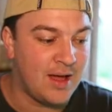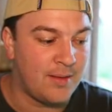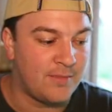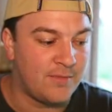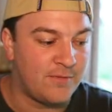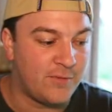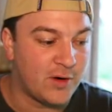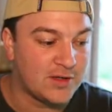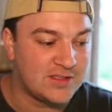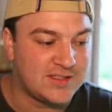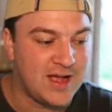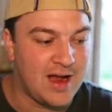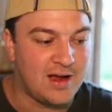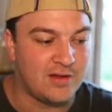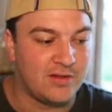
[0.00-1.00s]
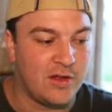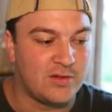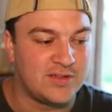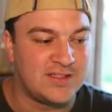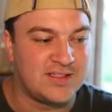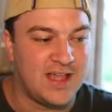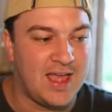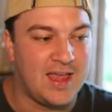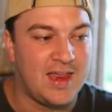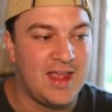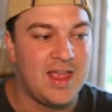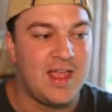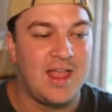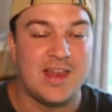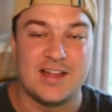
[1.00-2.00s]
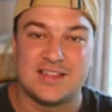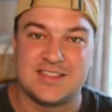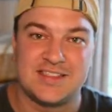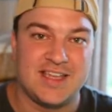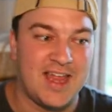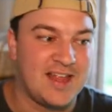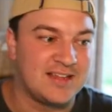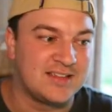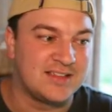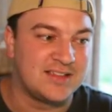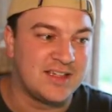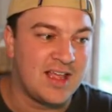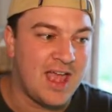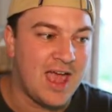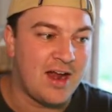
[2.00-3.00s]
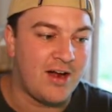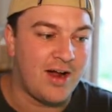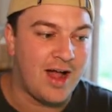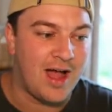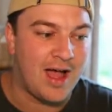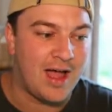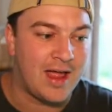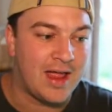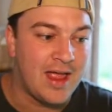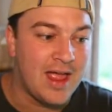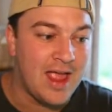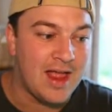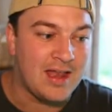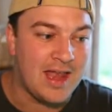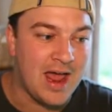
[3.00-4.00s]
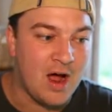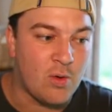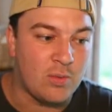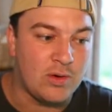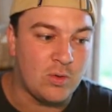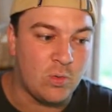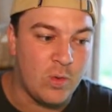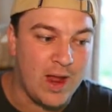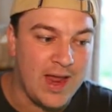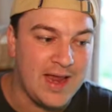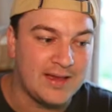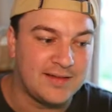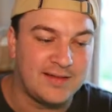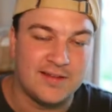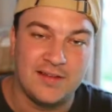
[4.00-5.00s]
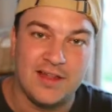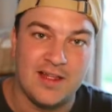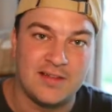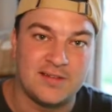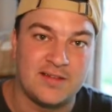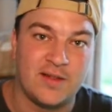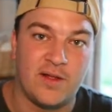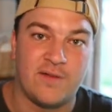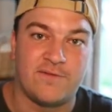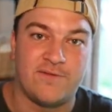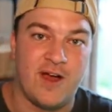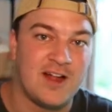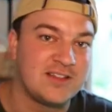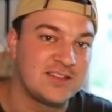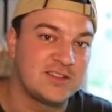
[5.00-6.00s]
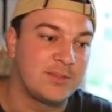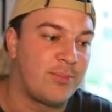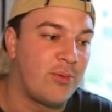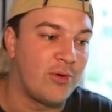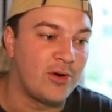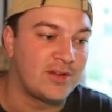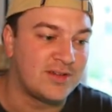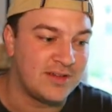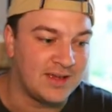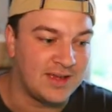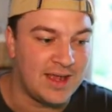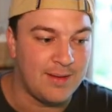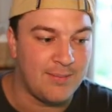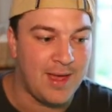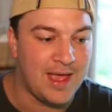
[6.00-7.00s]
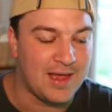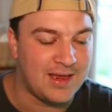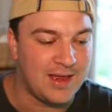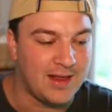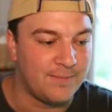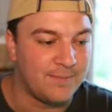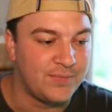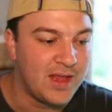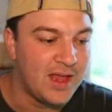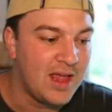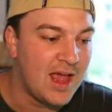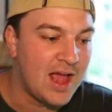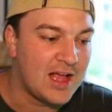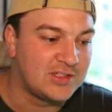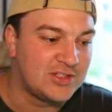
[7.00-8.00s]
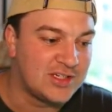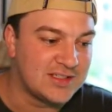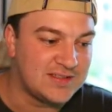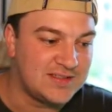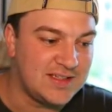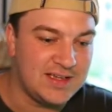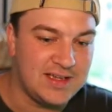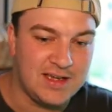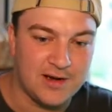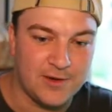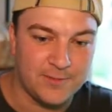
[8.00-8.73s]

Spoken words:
first higher low set, it extends, had our high, and now we wait until it finds support to get back in. As you can see here,